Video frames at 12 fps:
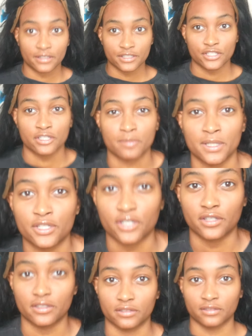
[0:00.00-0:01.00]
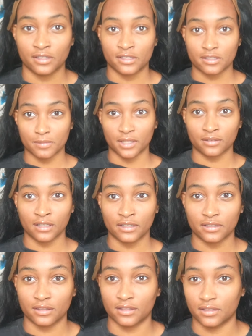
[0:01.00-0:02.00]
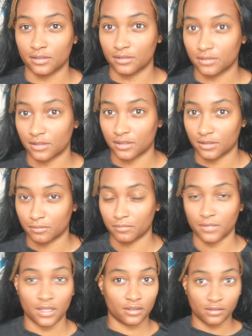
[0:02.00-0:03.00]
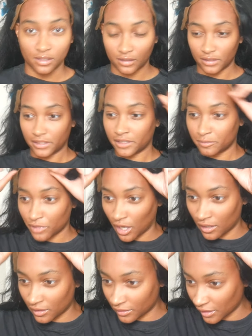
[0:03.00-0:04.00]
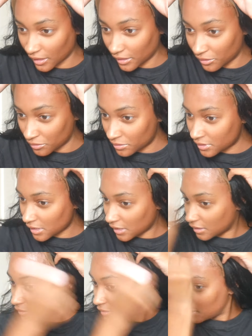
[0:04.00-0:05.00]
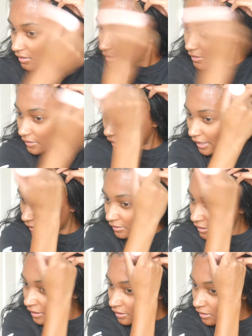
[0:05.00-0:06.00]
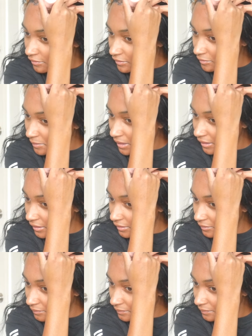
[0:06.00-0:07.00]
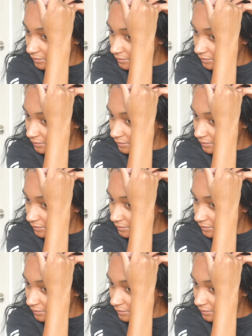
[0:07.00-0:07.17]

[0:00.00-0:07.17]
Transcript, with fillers: I just changed change my shirt. It smelled like the, the cleaning product that I use to get the hair dye off of my, um,